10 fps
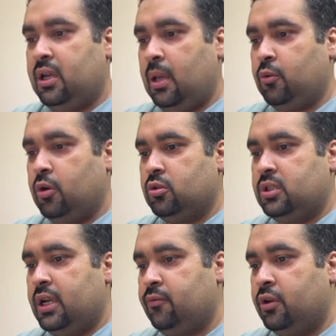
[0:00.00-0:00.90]
and I'm going to
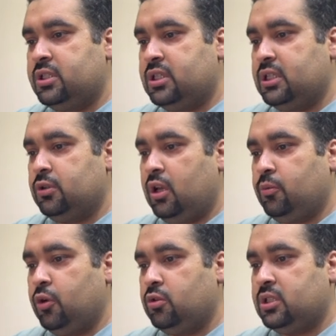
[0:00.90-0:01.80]
select, for instance, you know,
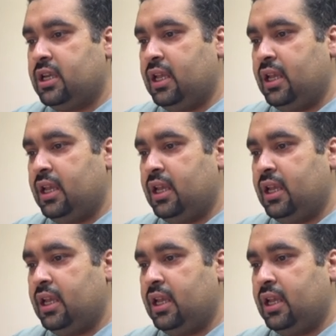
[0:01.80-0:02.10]
I'm going to select